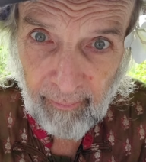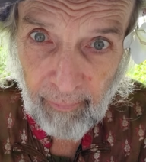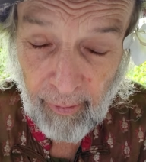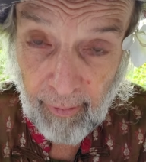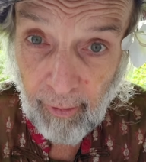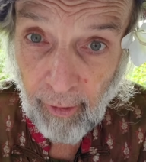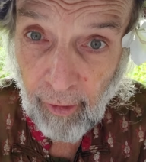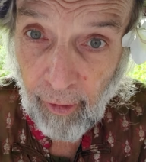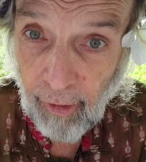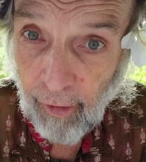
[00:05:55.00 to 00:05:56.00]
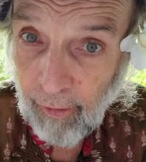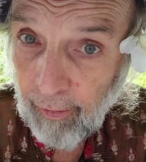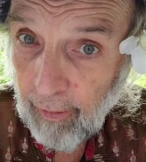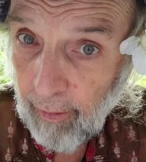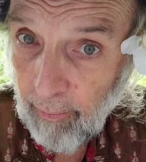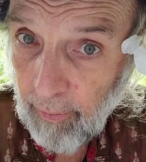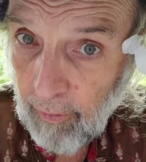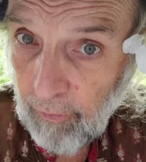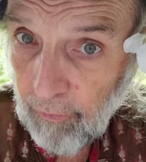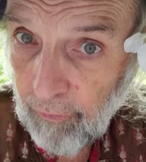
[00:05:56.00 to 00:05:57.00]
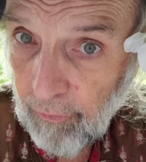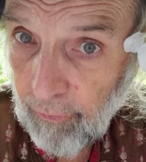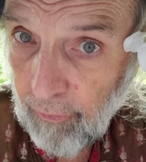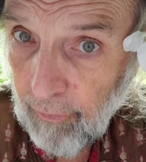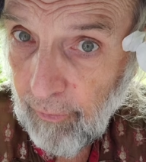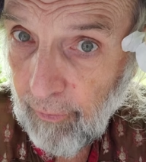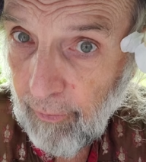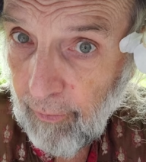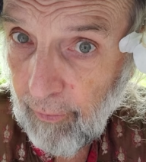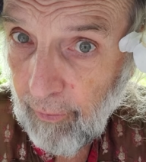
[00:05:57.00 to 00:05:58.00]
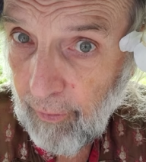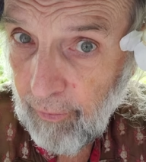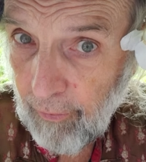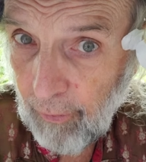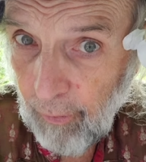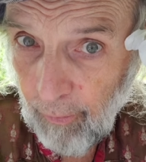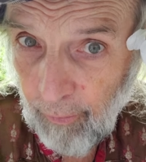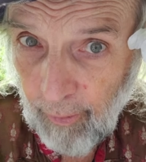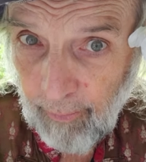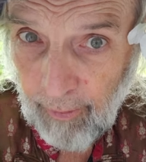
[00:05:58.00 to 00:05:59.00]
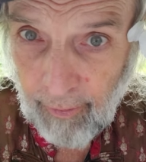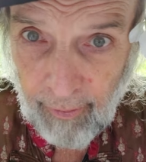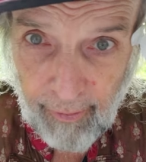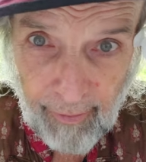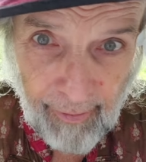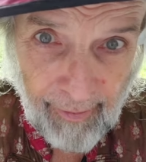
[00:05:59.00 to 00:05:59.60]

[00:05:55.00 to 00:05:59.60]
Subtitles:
but all hippies in the Caribbean